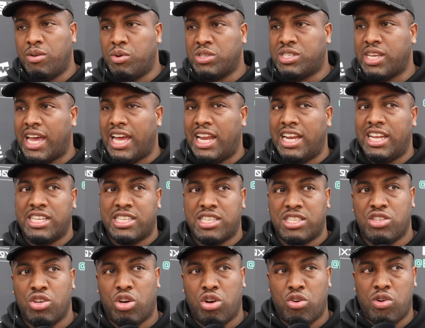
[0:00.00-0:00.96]
what's it, Ellis
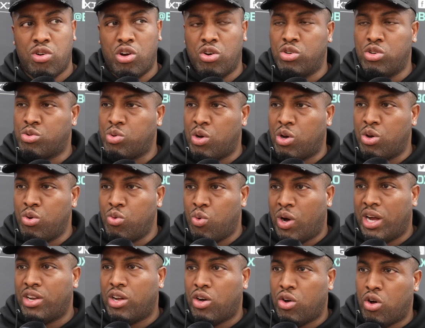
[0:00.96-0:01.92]
Zorro as well, who
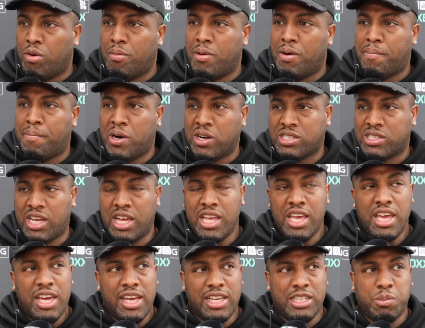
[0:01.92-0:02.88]
won Ultimate
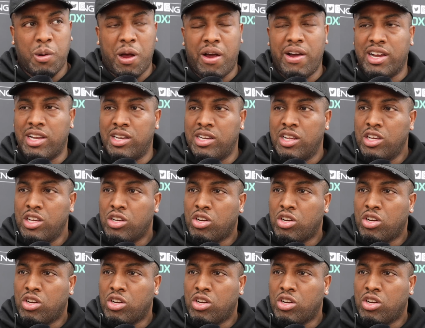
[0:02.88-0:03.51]
Boxxer. He's sparring